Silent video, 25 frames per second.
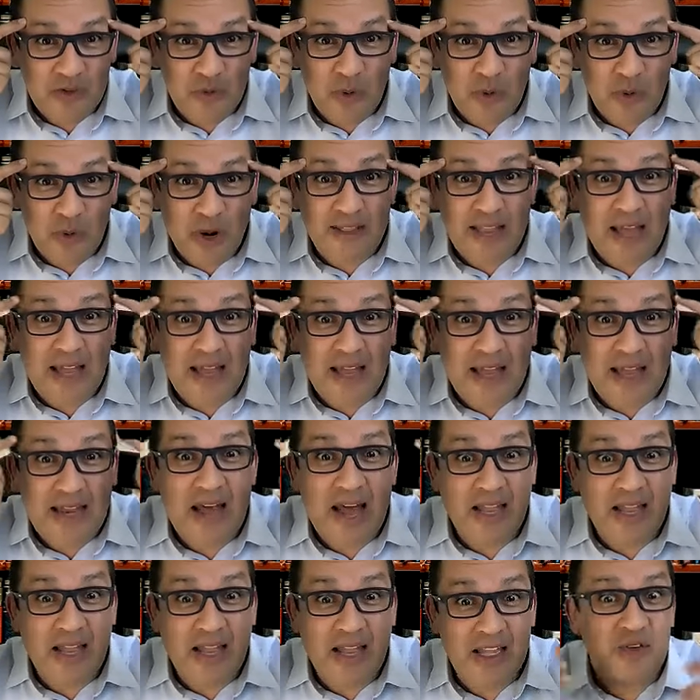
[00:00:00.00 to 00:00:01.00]
right? That
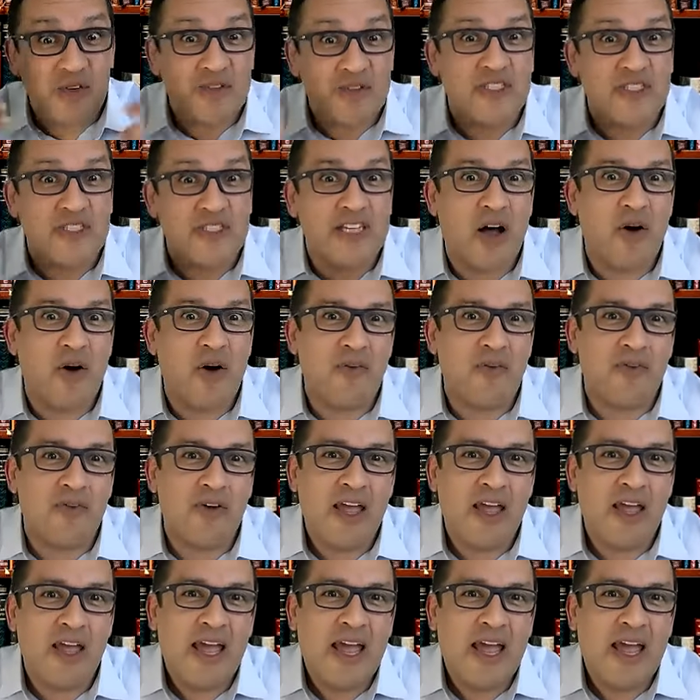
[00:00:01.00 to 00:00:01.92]
knowledge of self.